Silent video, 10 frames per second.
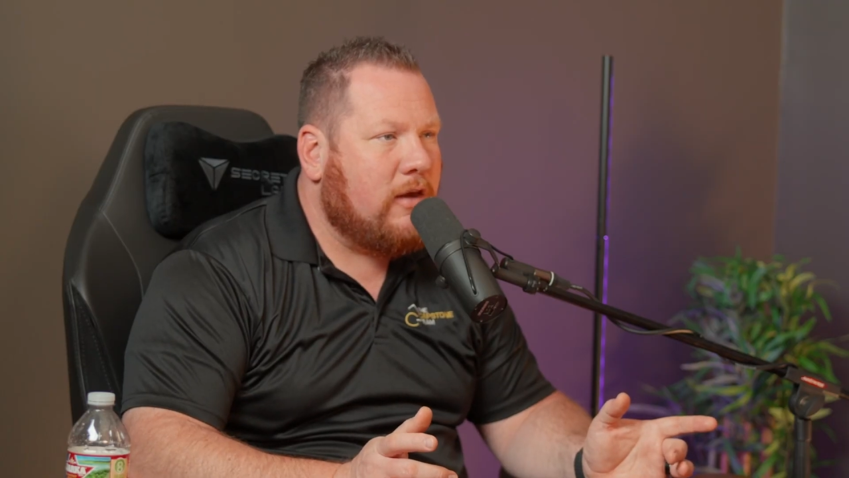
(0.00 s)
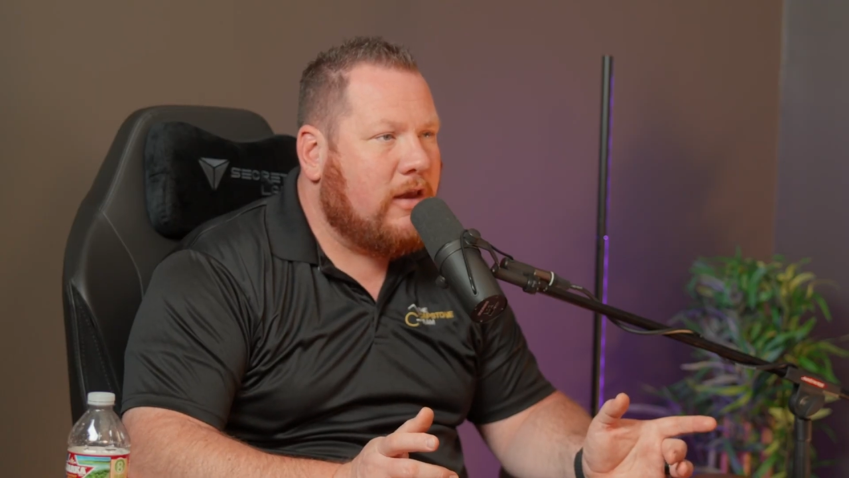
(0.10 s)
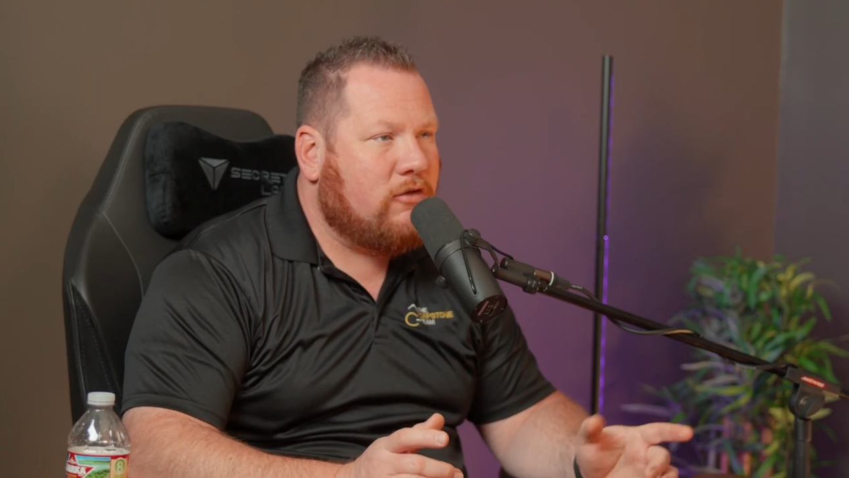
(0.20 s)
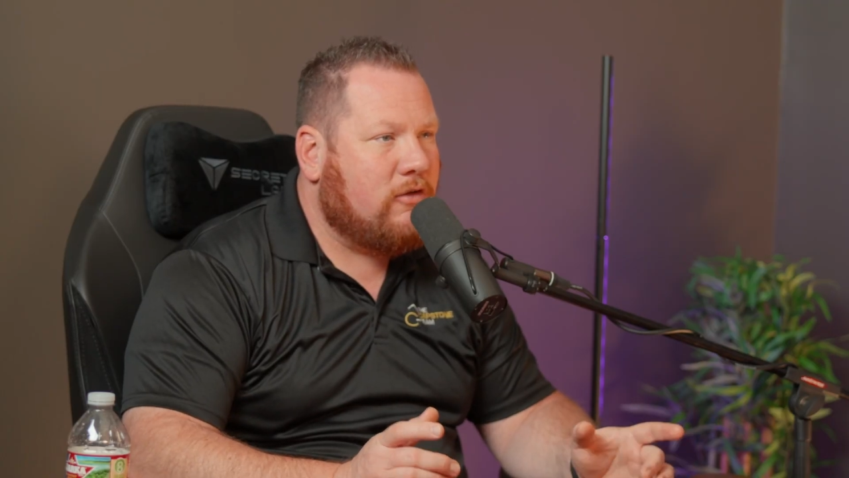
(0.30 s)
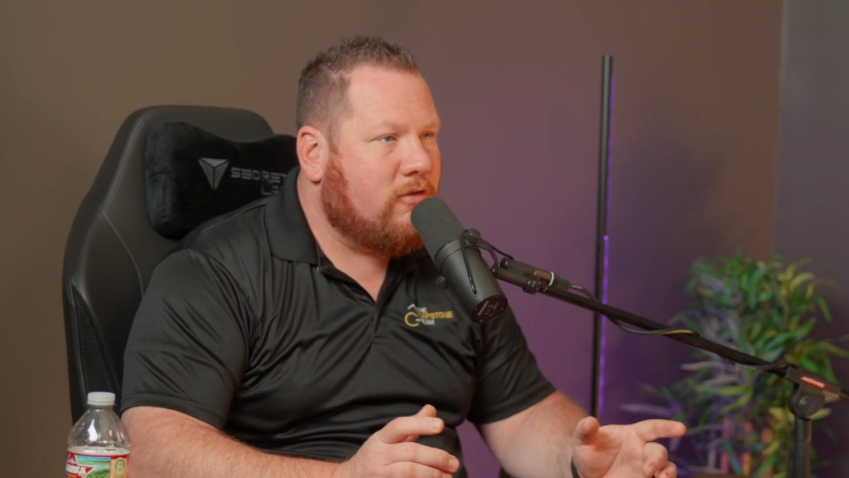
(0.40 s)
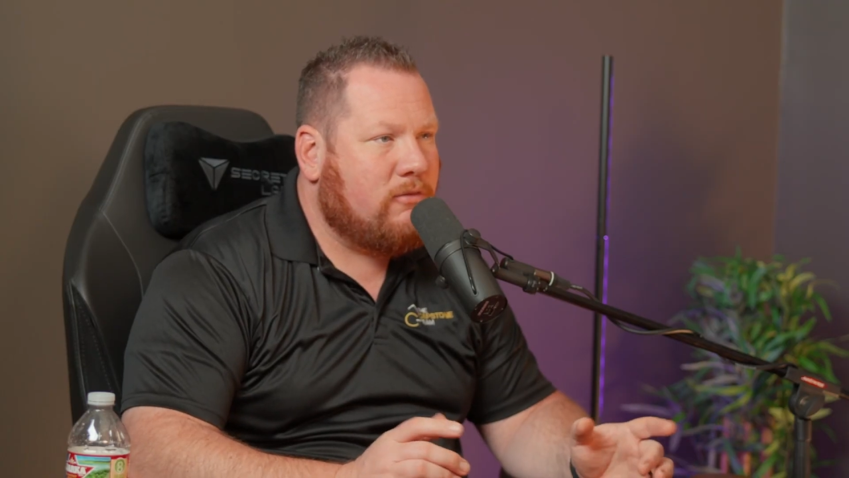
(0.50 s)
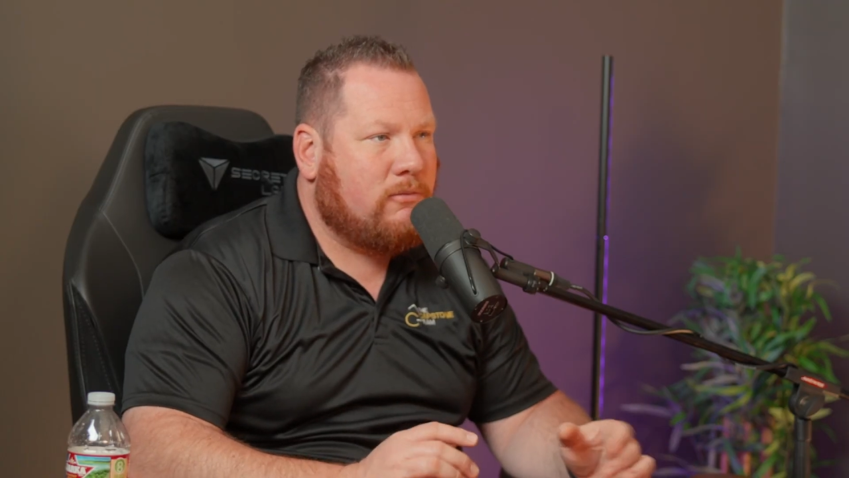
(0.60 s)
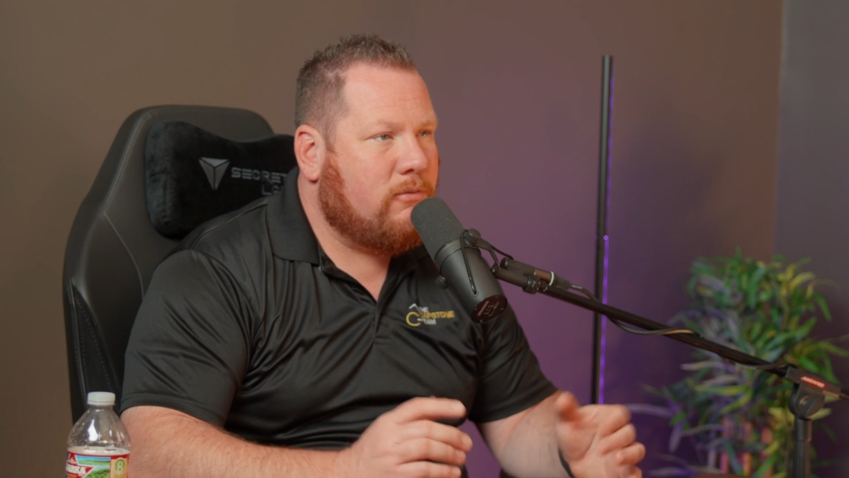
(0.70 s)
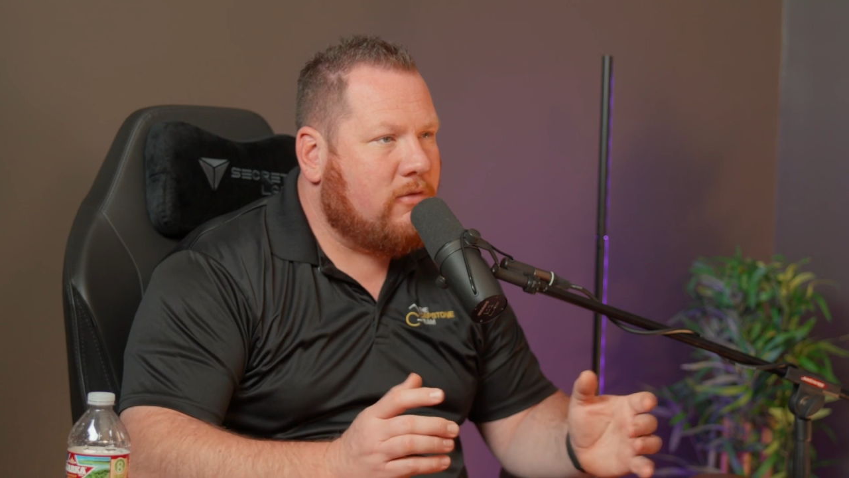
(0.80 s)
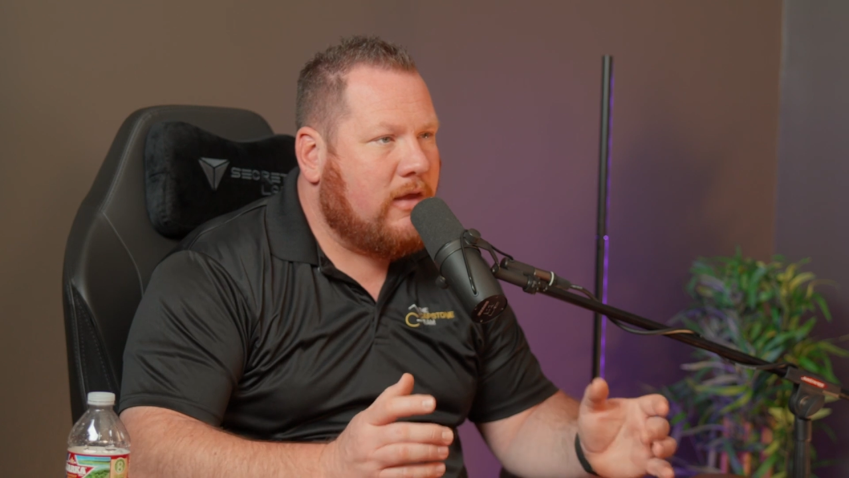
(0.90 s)
and just
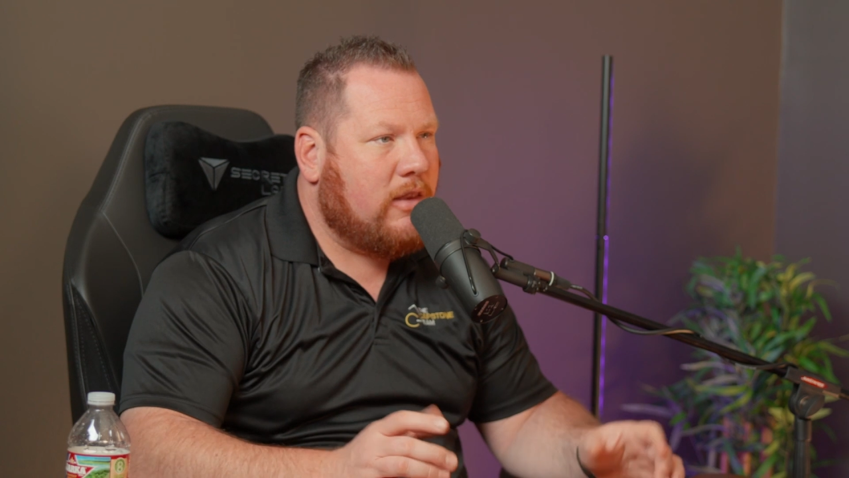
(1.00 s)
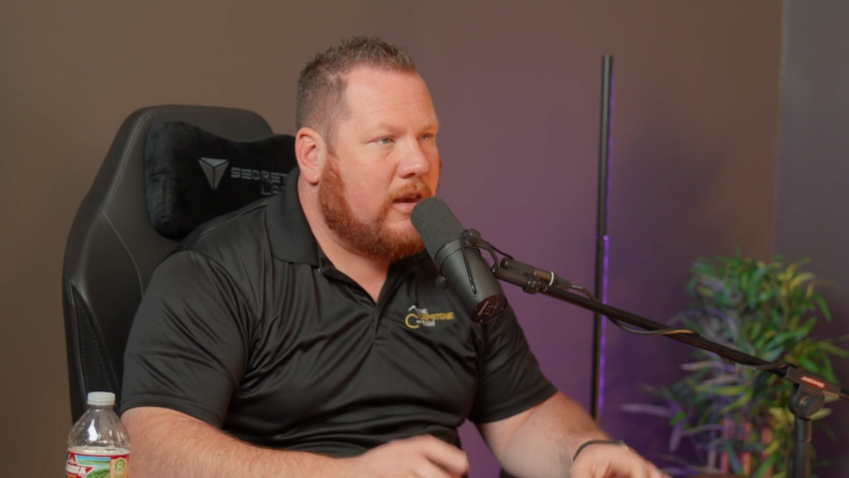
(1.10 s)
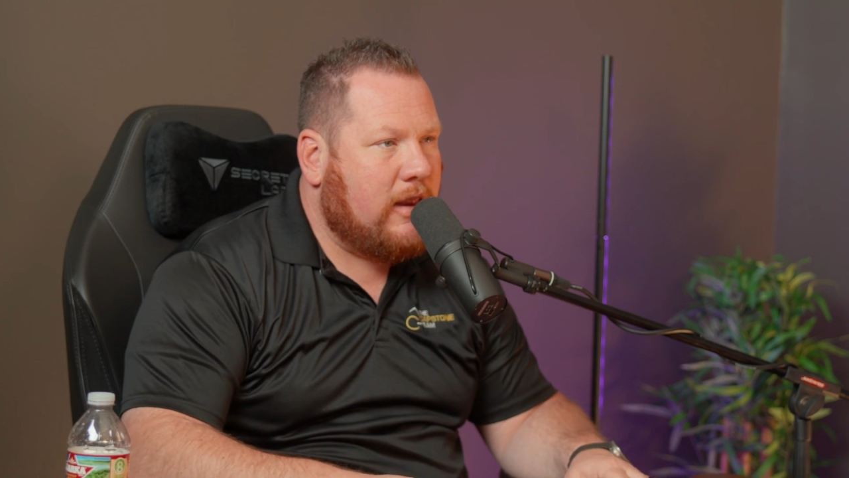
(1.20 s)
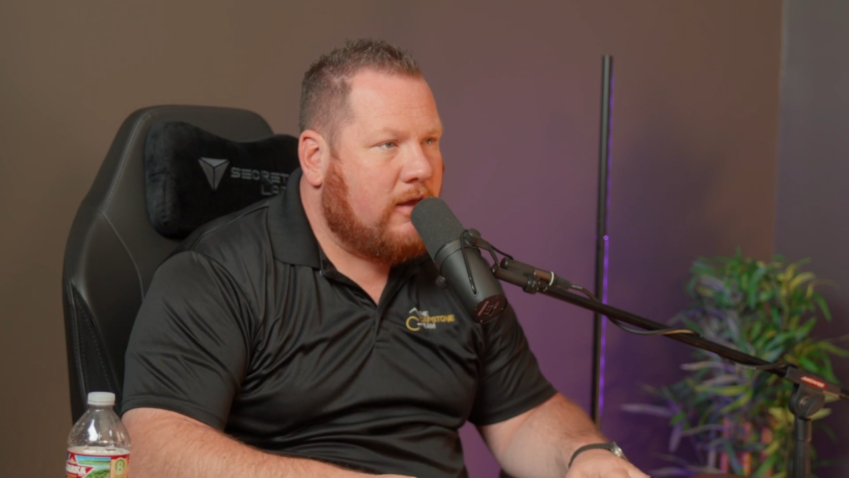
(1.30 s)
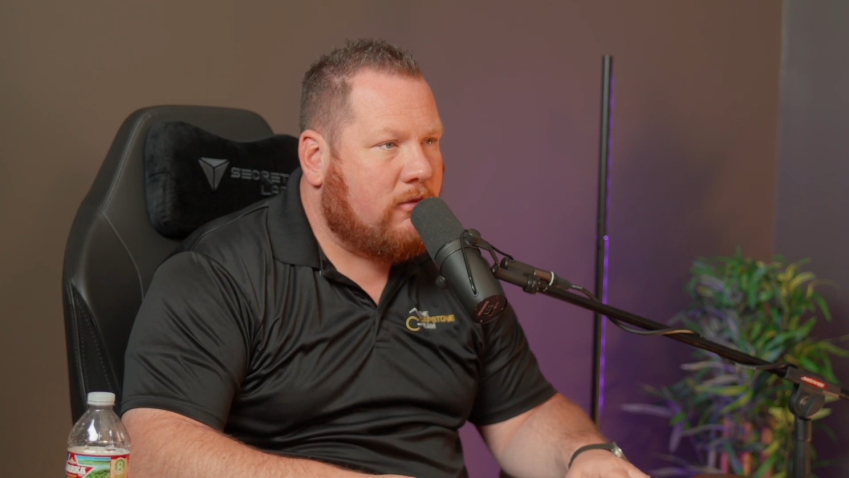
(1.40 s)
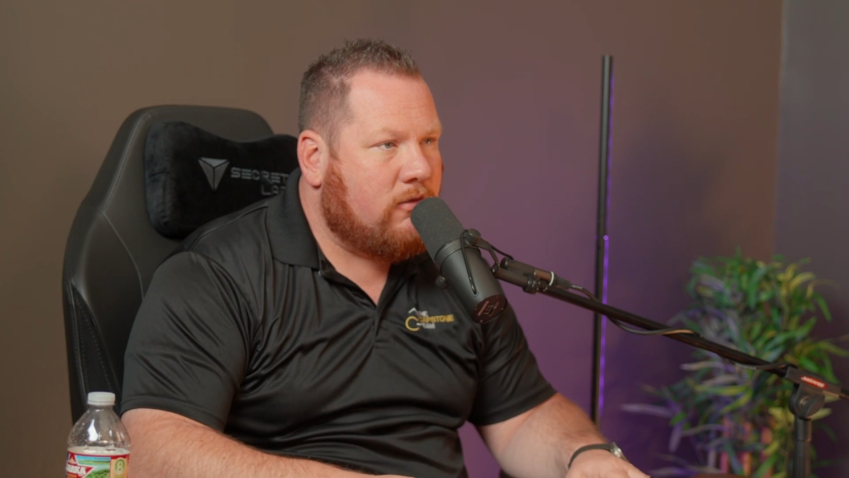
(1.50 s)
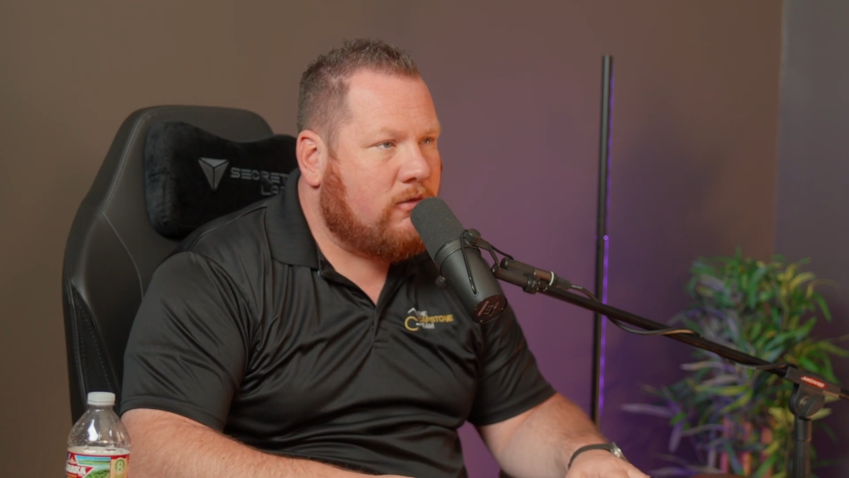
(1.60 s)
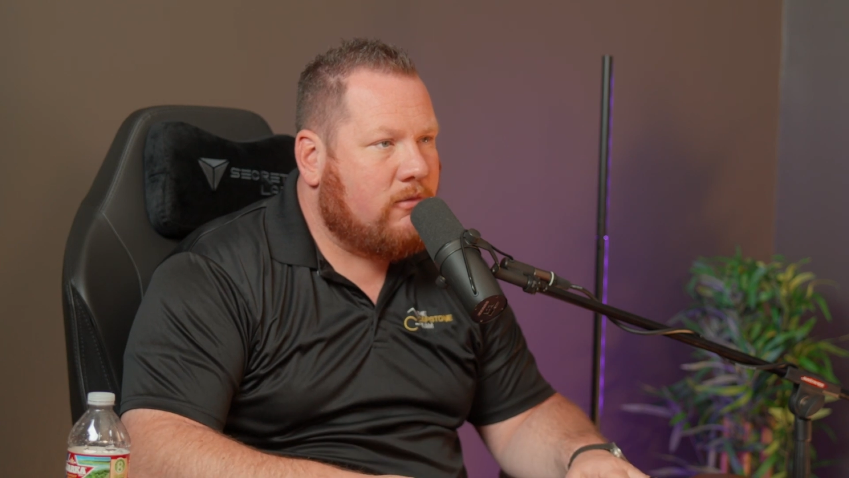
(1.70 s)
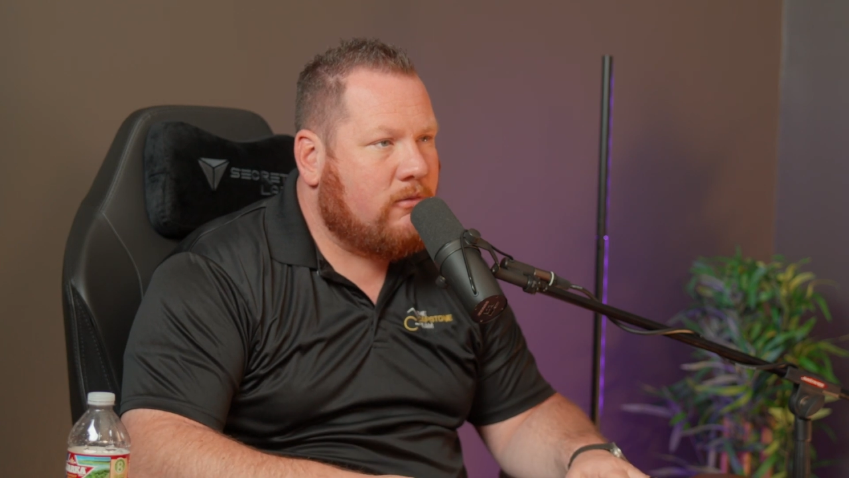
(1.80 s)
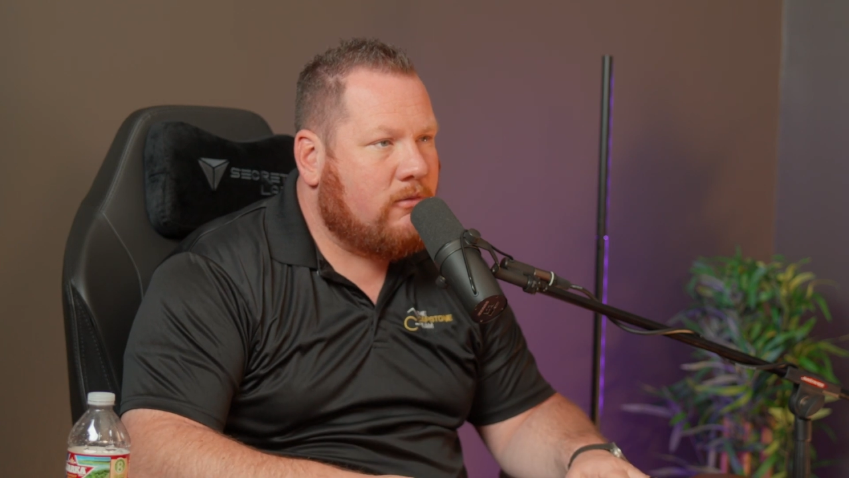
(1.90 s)
sell that house.